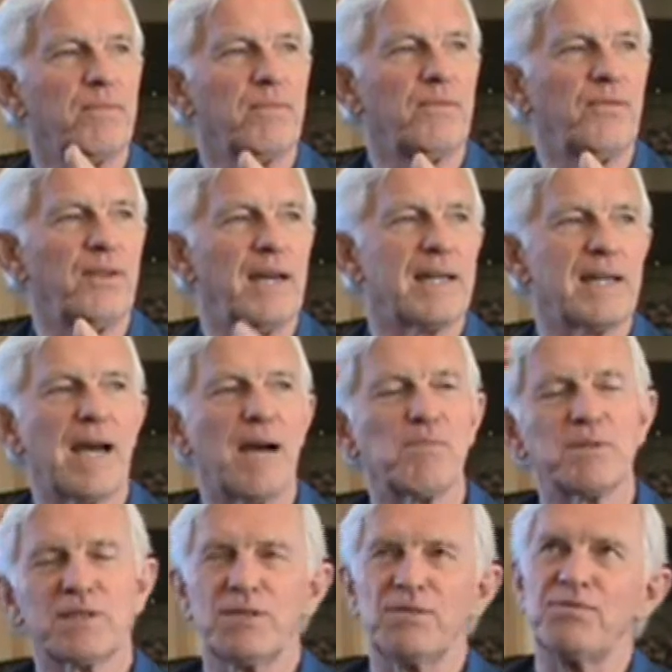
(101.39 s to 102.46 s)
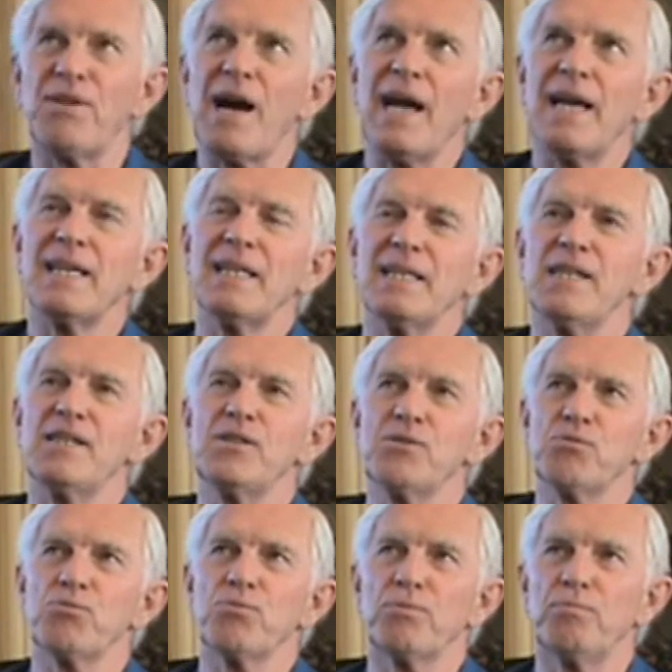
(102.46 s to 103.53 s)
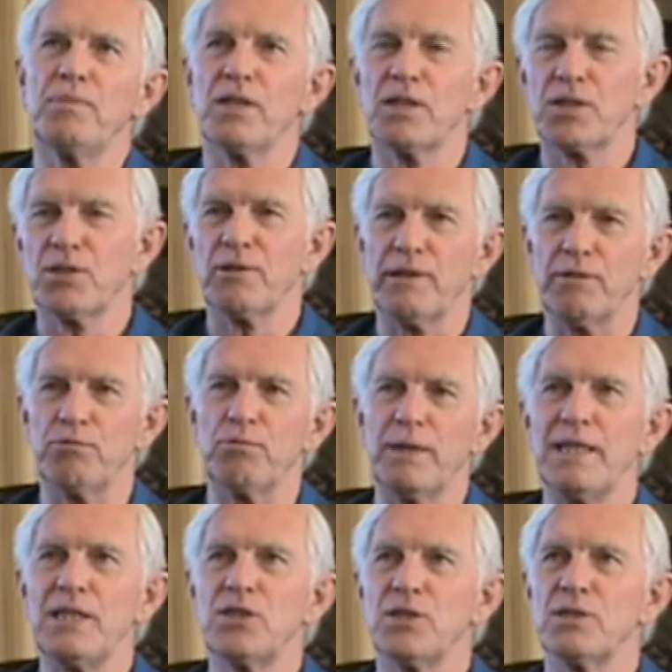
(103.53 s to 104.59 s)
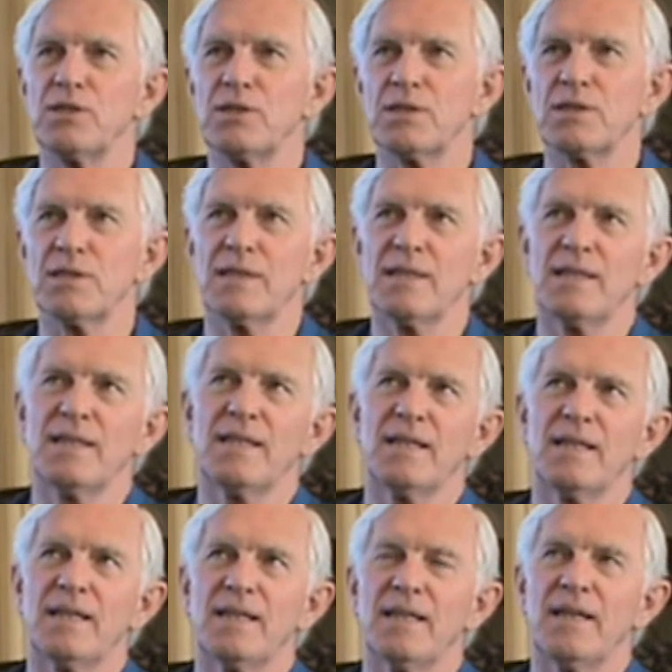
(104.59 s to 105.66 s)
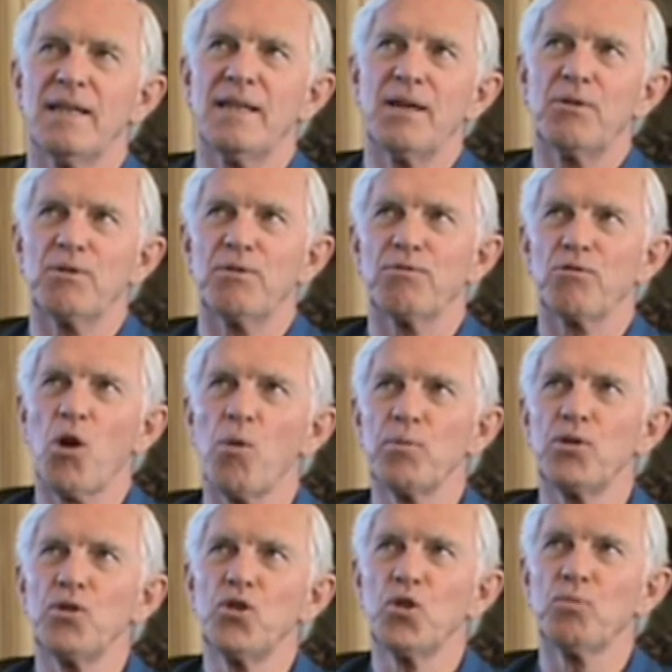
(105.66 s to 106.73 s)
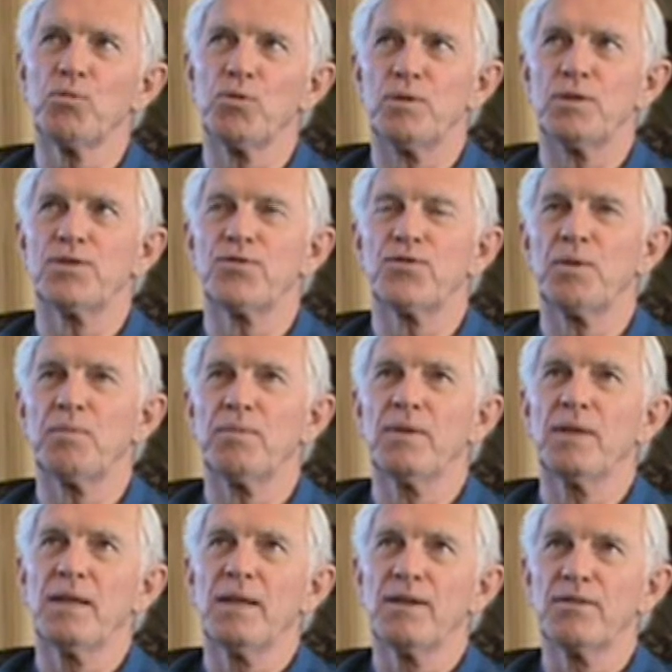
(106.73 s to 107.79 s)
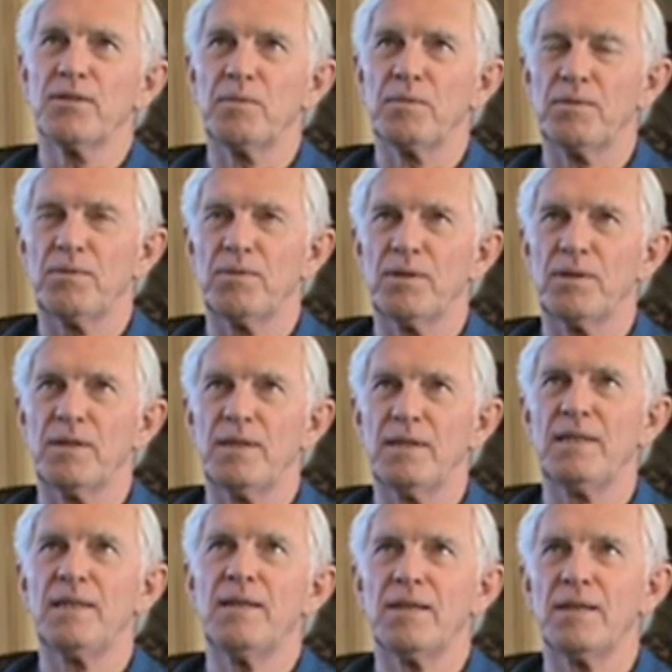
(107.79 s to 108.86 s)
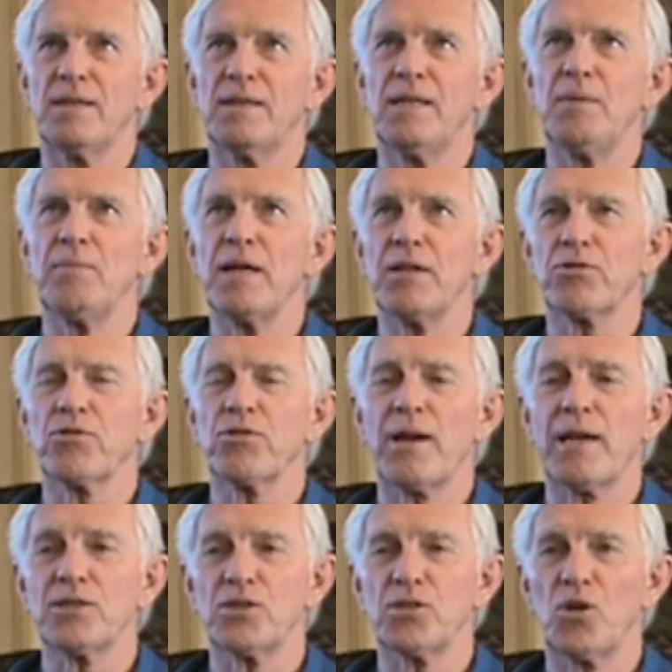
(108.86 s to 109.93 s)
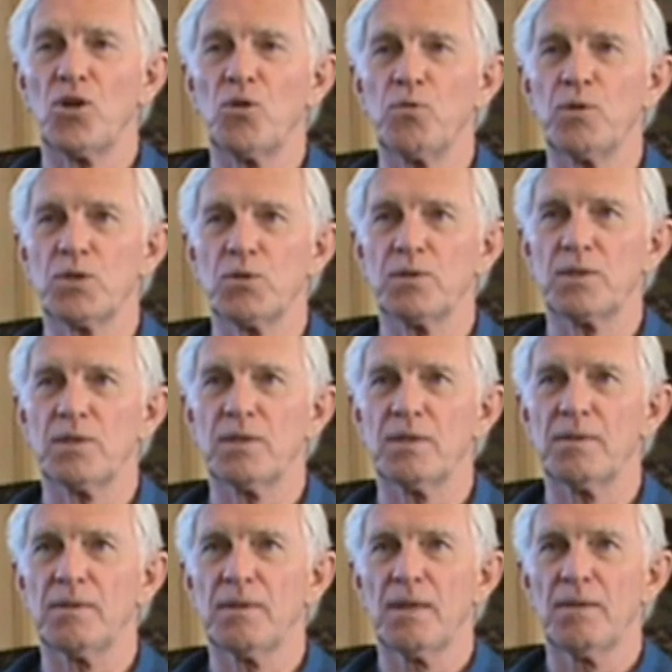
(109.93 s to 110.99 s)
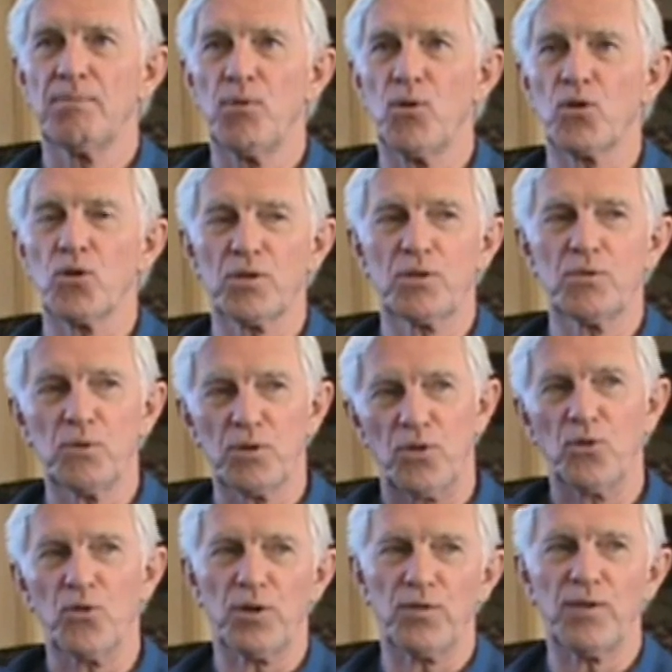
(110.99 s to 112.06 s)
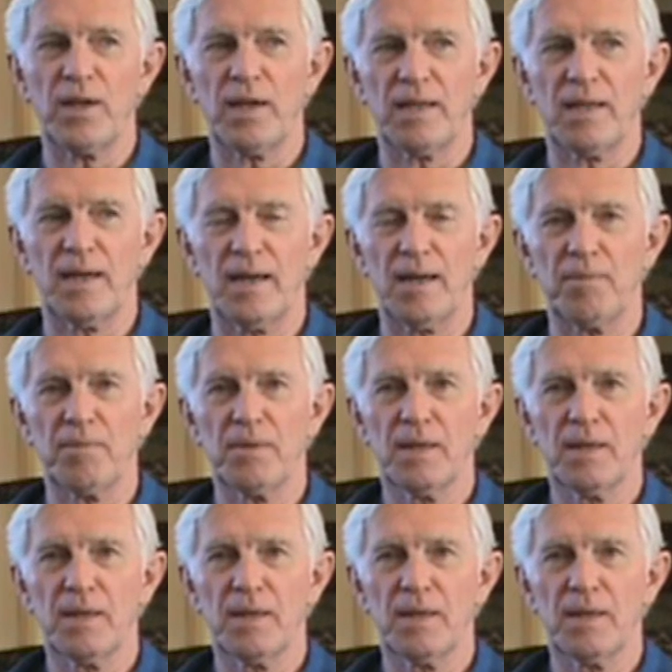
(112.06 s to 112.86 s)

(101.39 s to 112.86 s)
Vietnam was divided into military regions, and they were Roman numerals from the demilitarized zone, which was the border with North Vietnam.